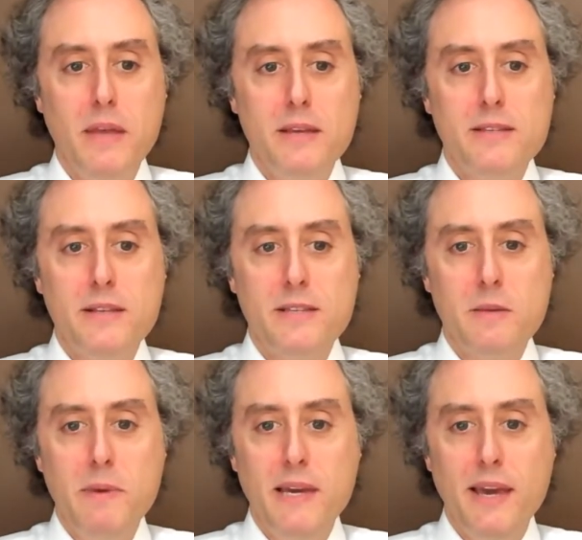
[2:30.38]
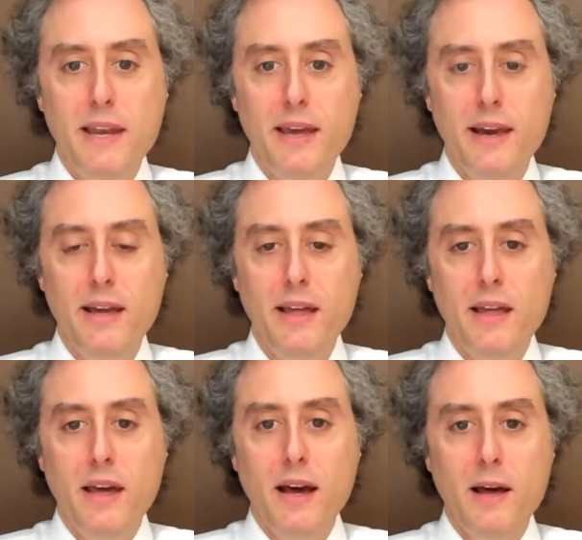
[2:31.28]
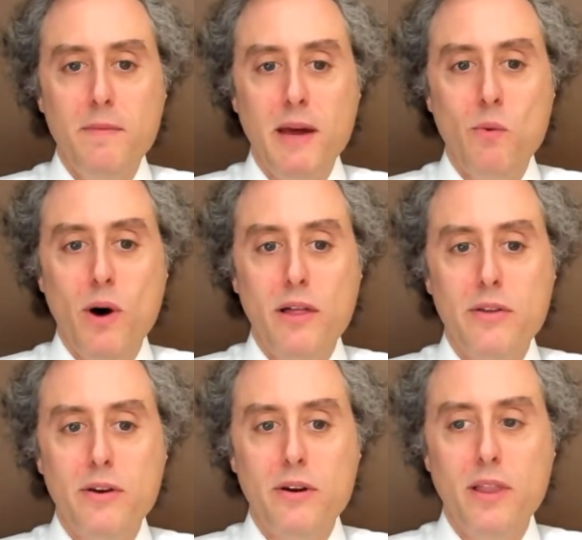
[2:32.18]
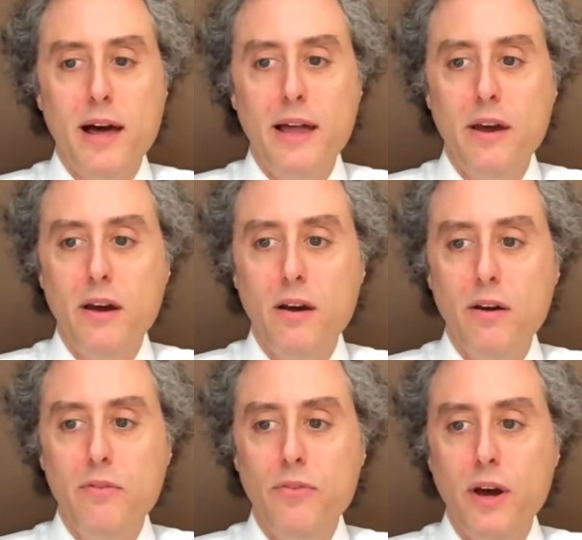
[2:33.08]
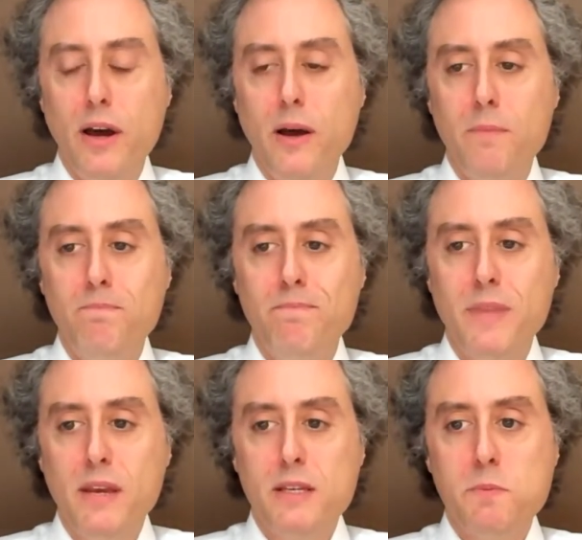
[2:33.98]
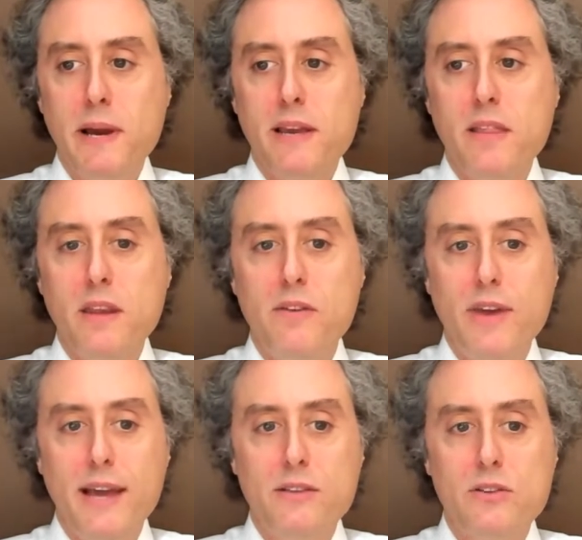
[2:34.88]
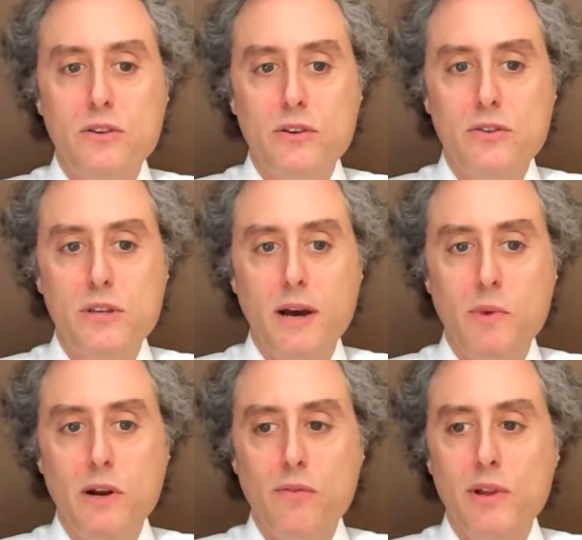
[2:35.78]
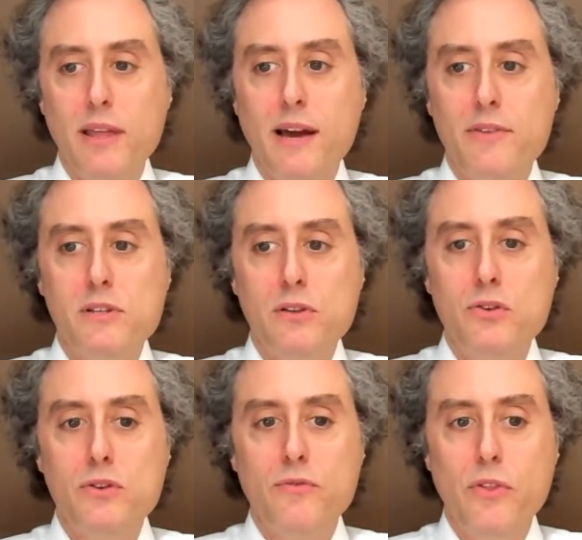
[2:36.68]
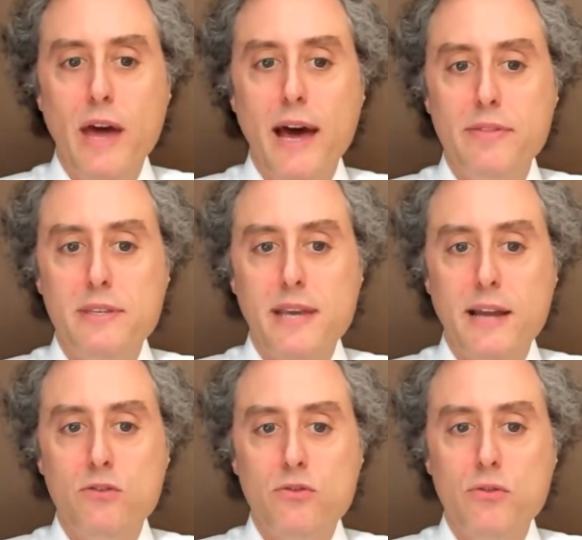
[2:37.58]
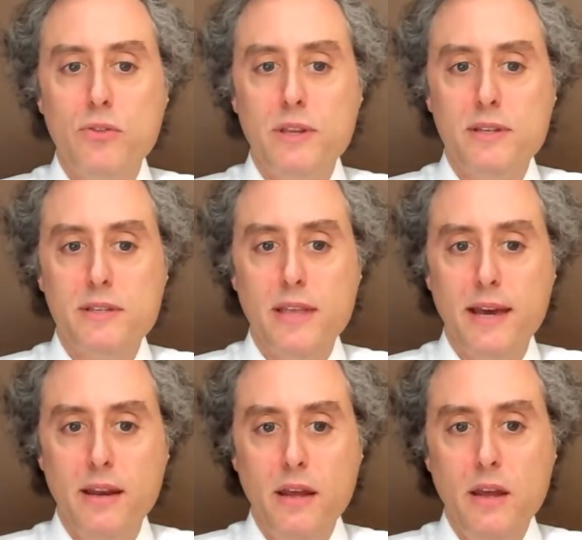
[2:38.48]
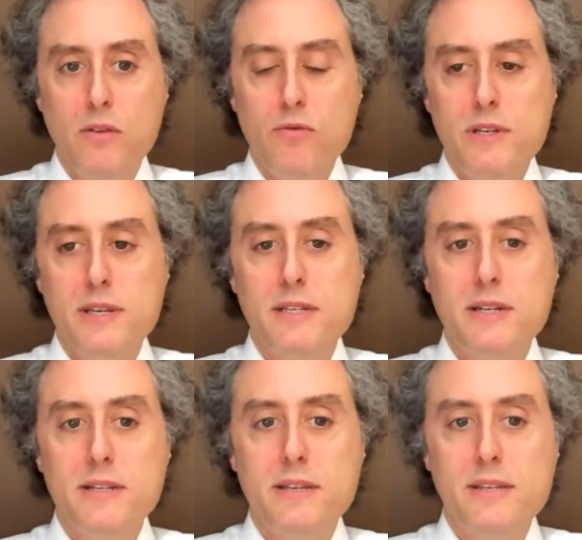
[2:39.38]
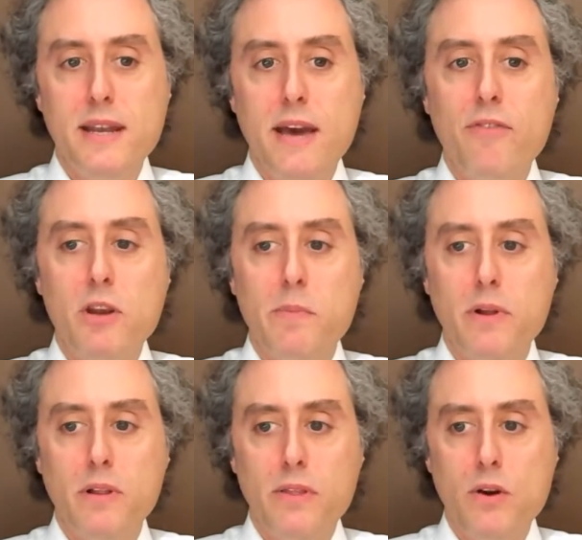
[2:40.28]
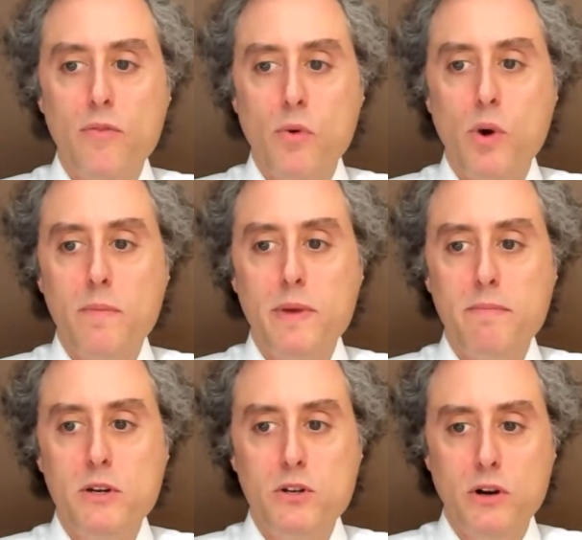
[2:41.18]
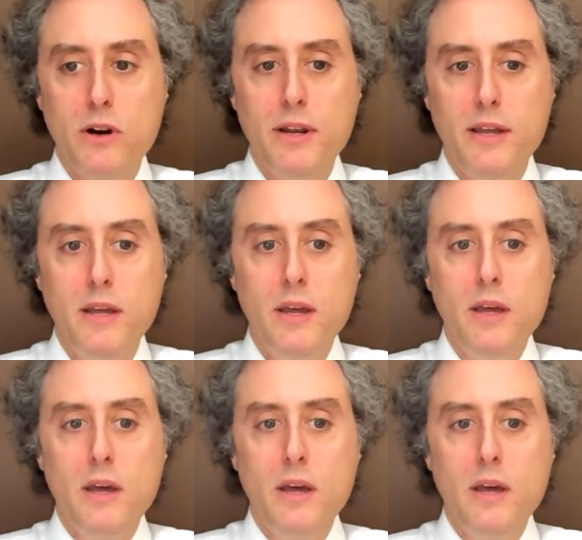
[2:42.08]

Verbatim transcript: since the beginning. And while there are a lot of speculative answers, we don't really have a solution for that. The sad truth is that resistance is inevitable in the overwhelming majority